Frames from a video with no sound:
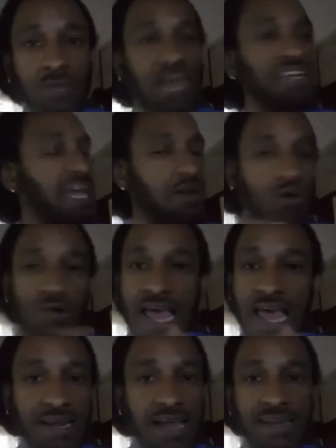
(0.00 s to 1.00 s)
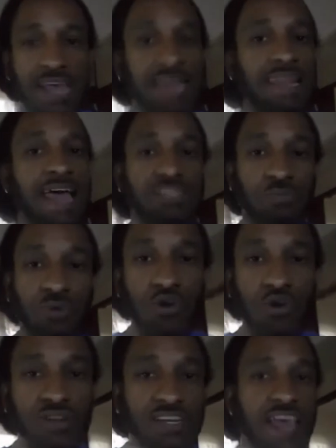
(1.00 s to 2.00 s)
And they don't like that. They like to
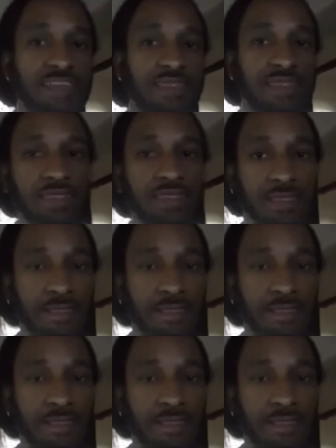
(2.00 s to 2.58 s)
promote death,